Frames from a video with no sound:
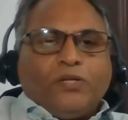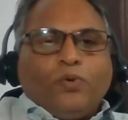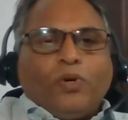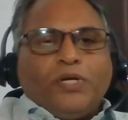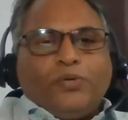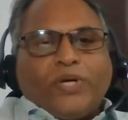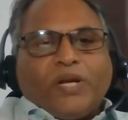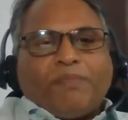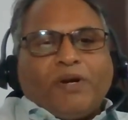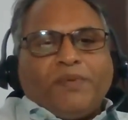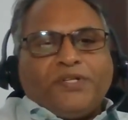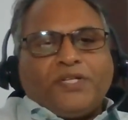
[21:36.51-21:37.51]
I need to go and
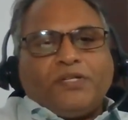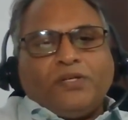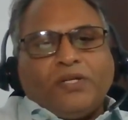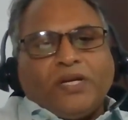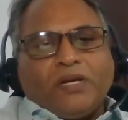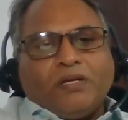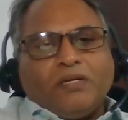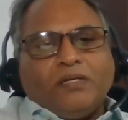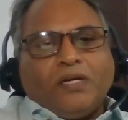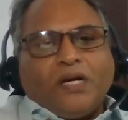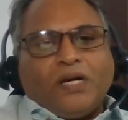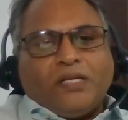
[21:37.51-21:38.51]
do an appointment scheduling.